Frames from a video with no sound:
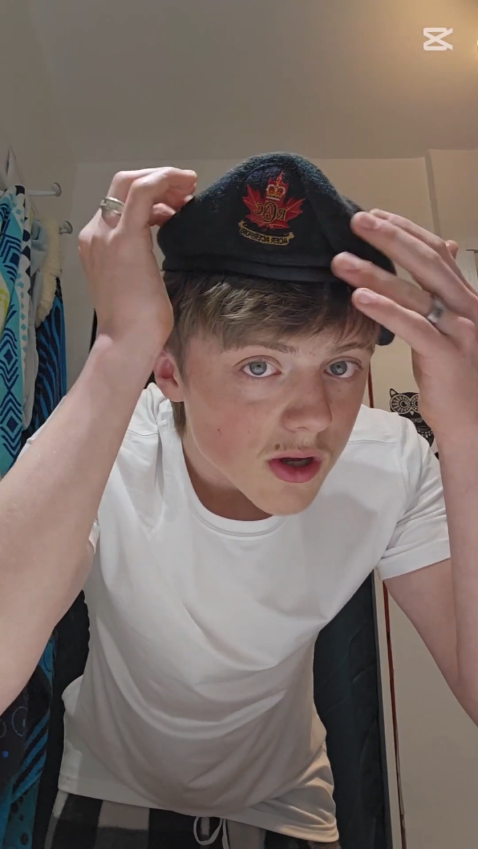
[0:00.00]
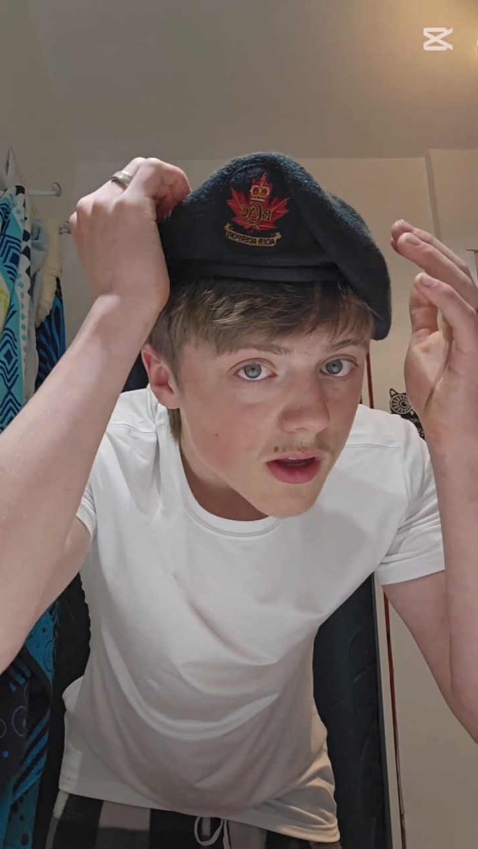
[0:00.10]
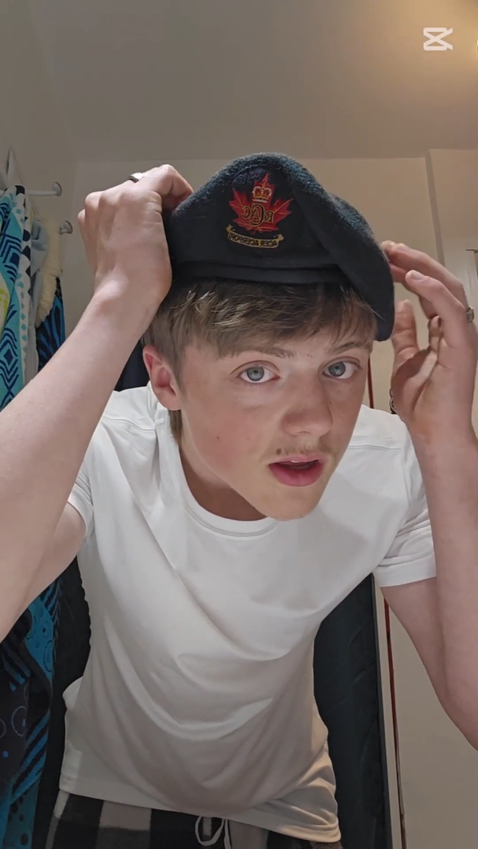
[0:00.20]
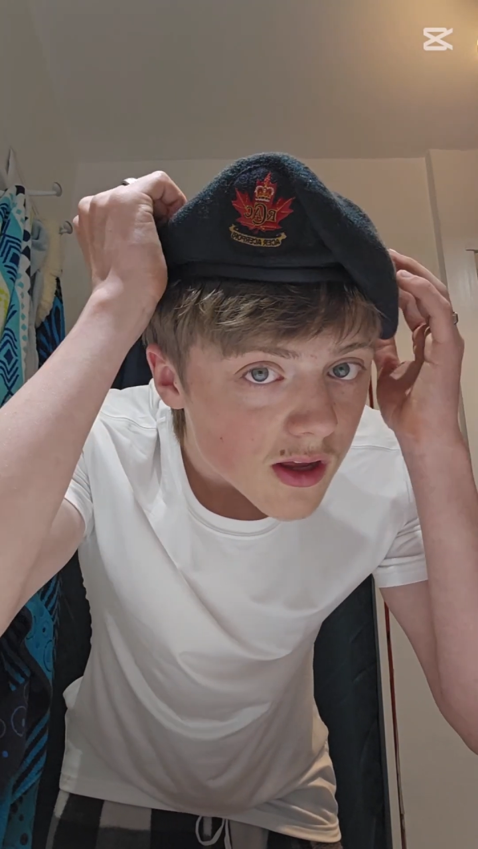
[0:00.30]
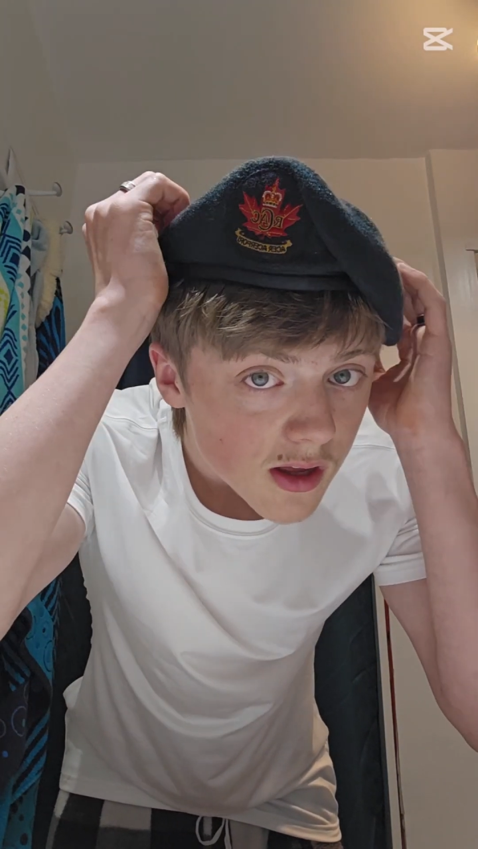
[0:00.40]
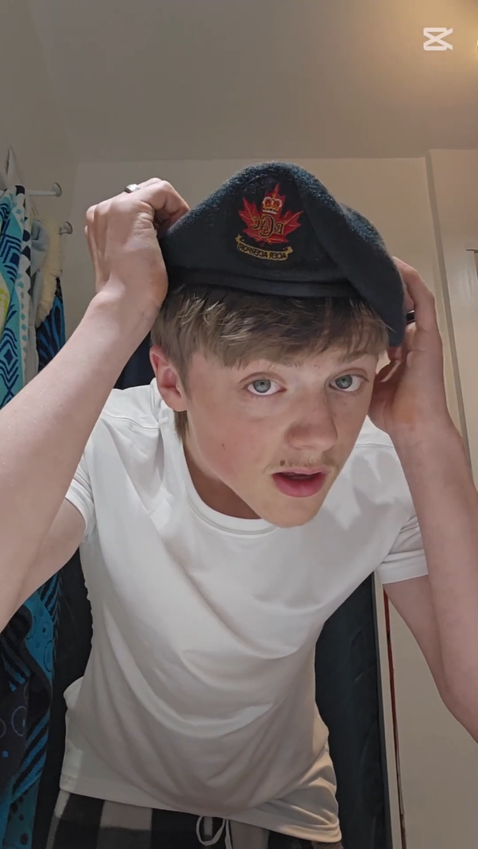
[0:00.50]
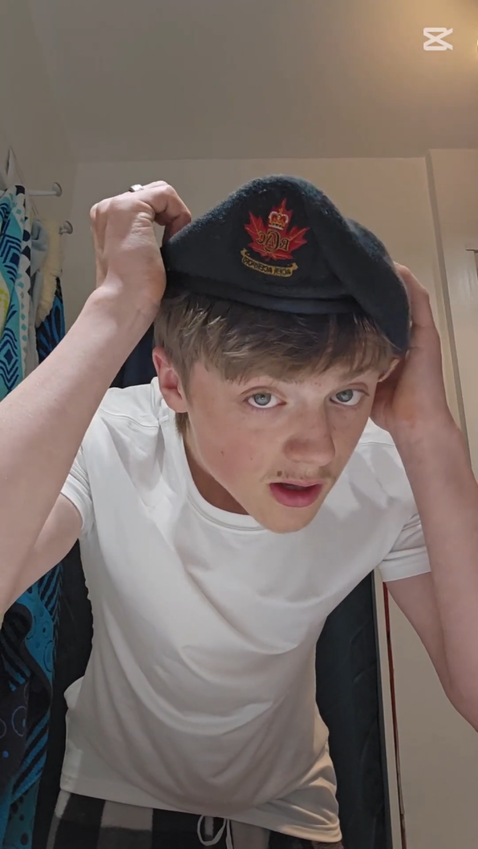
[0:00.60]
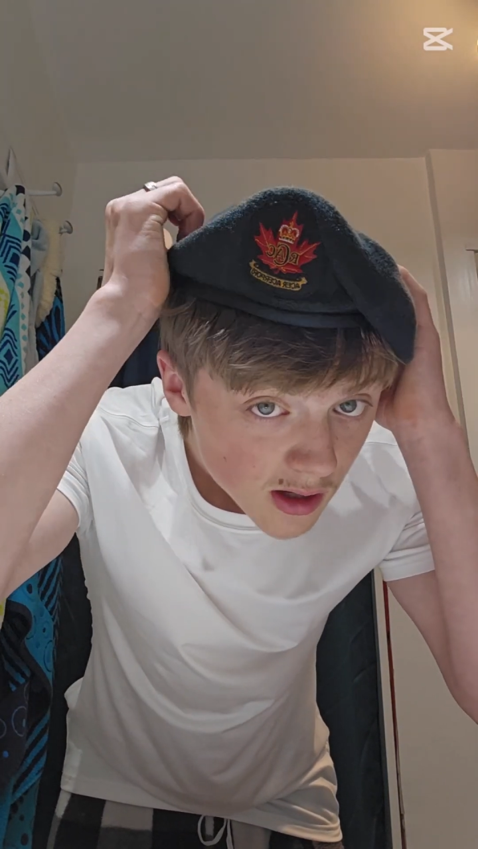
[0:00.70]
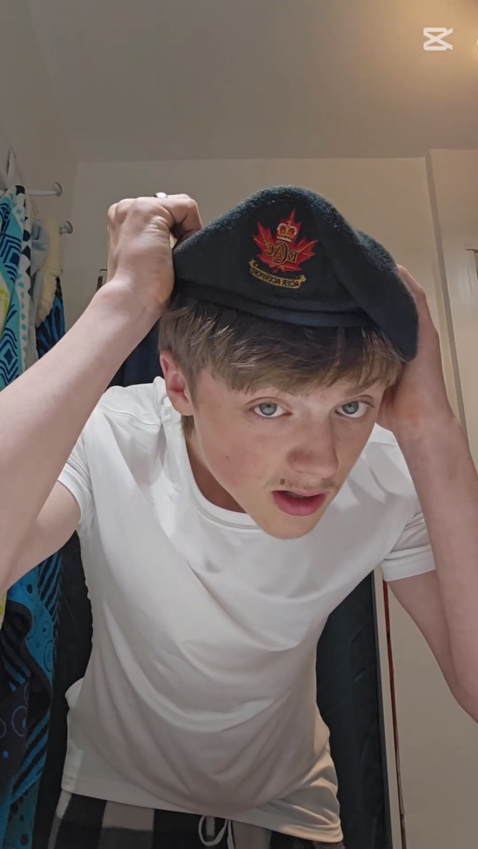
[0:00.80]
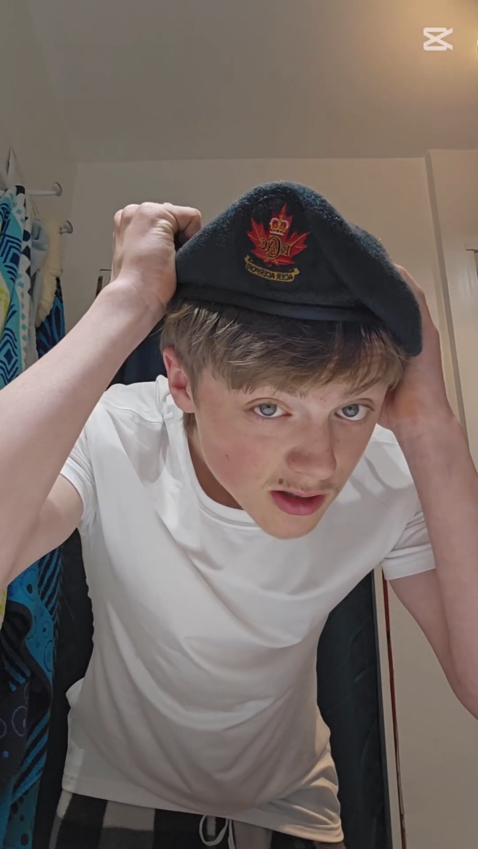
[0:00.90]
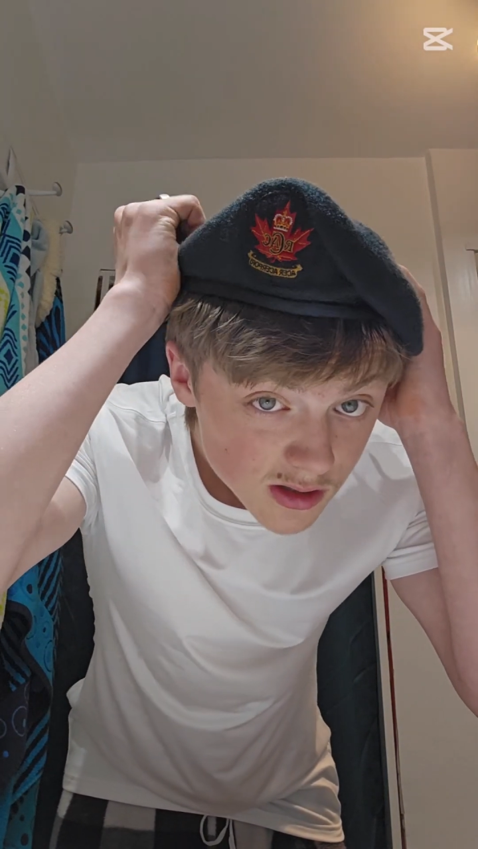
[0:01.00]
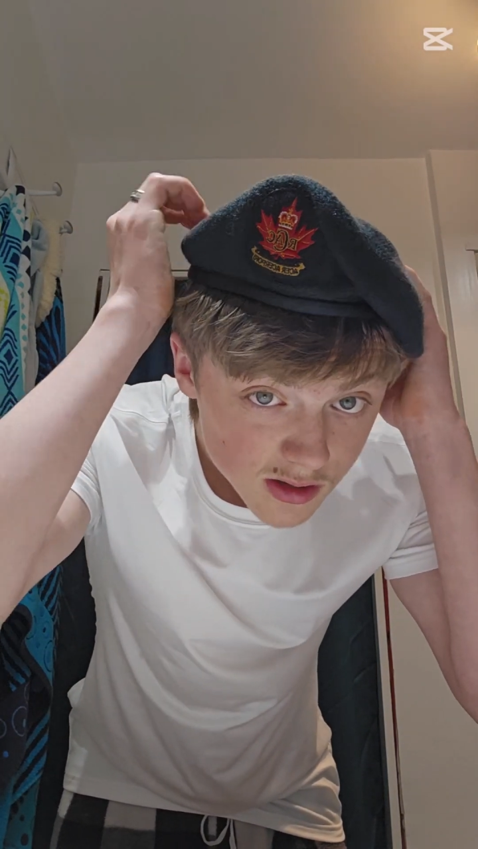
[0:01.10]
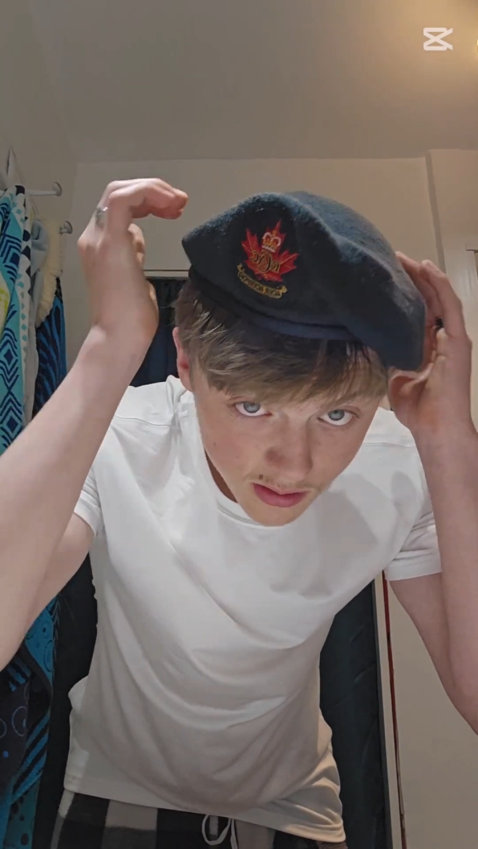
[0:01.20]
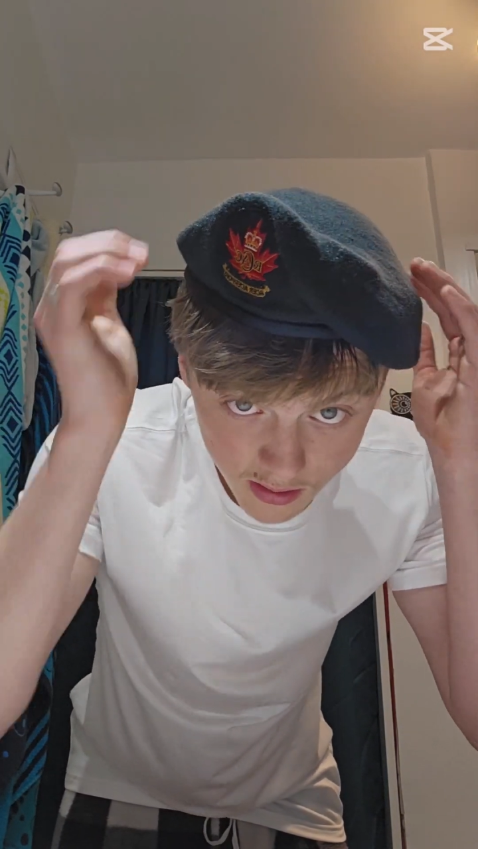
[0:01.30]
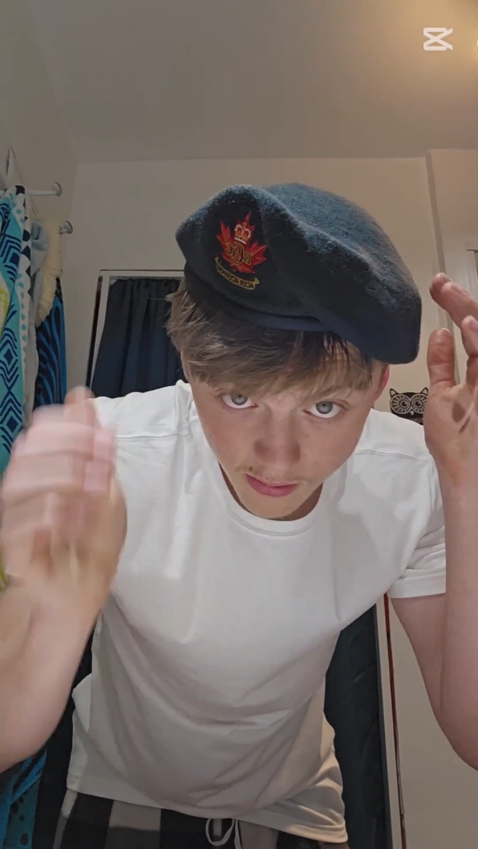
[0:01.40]
but
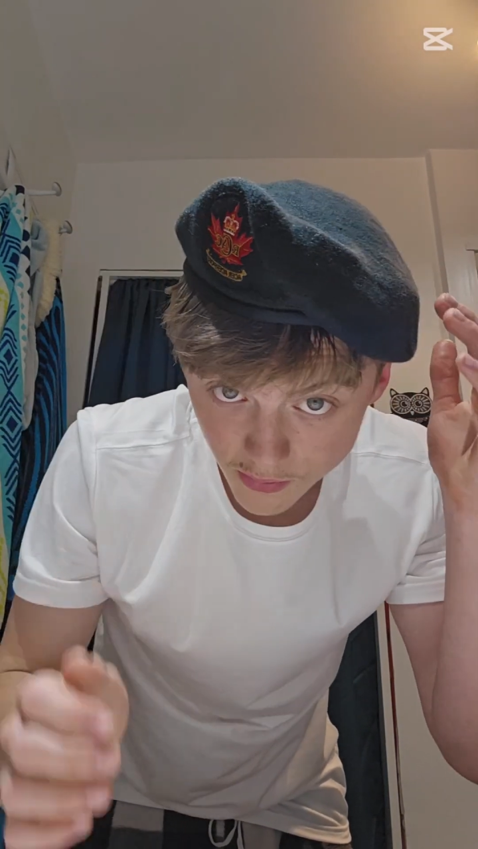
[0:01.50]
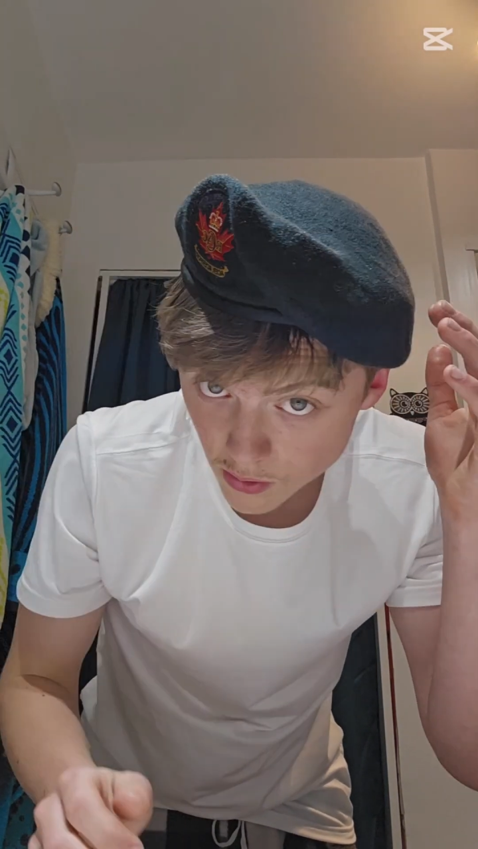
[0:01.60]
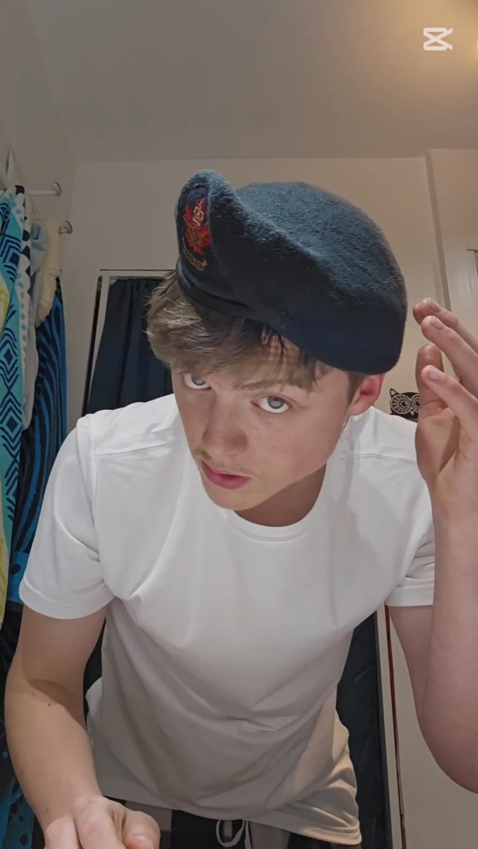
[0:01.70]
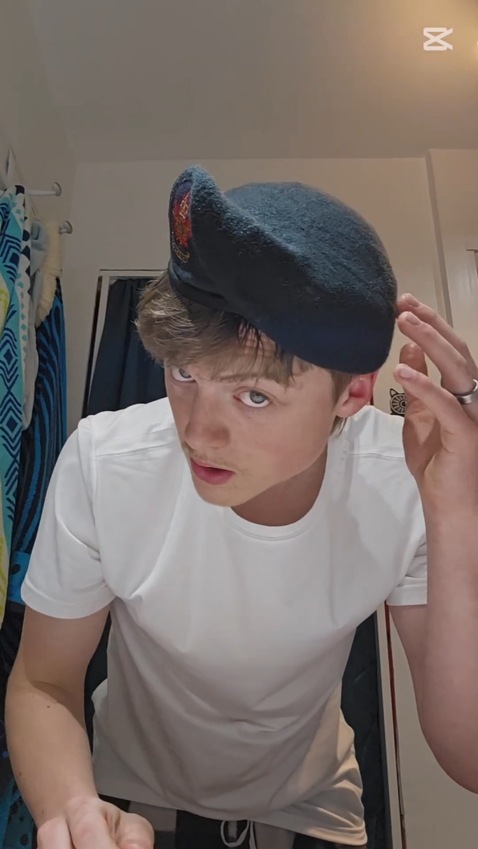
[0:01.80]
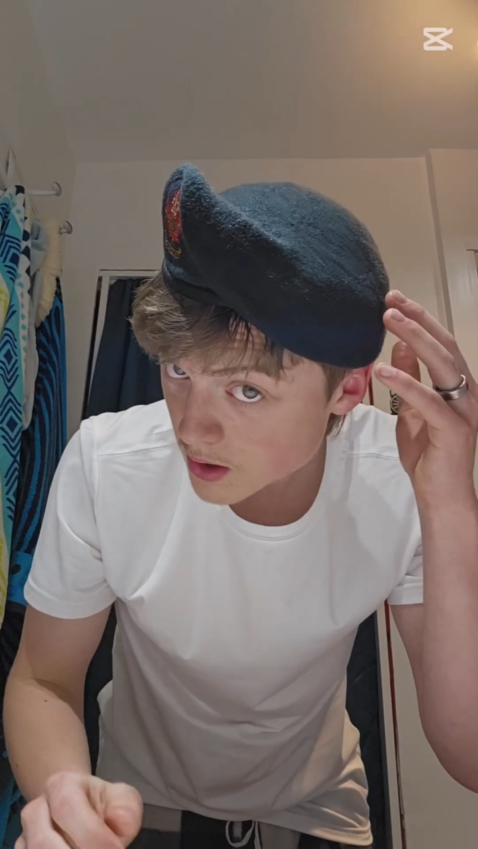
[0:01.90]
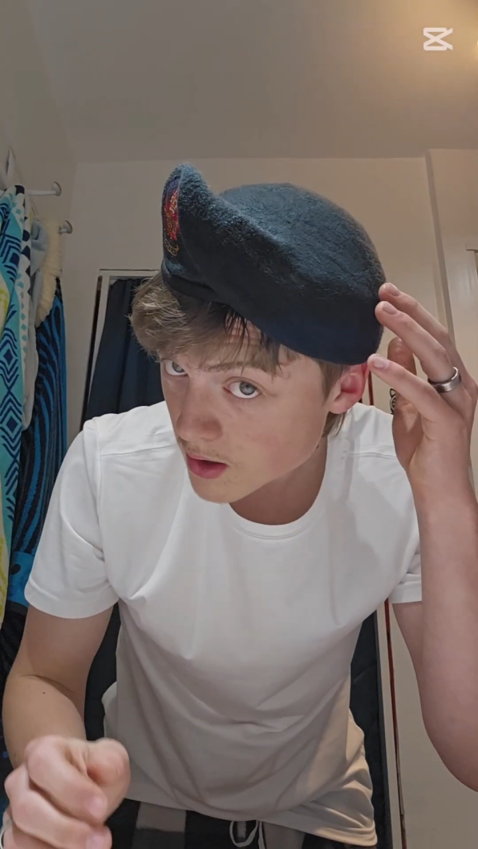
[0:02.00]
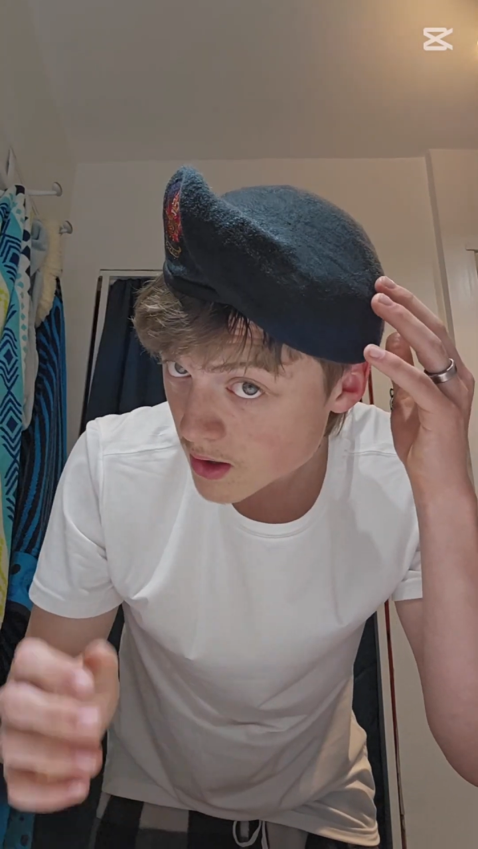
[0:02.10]
just as I'll fold.